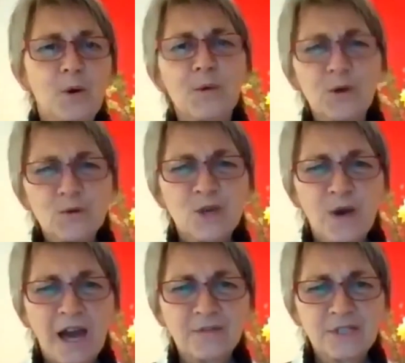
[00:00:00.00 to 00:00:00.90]
But we
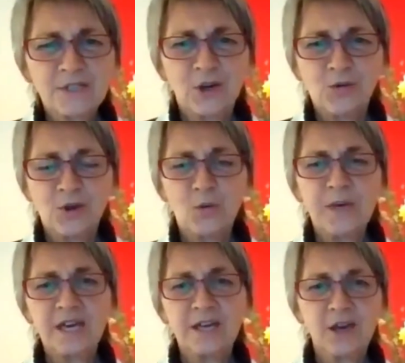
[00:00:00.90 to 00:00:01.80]
also have to know that
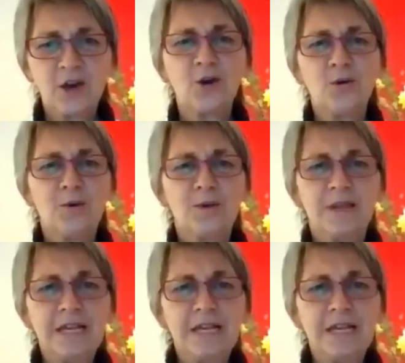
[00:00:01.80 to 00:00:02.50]
we can go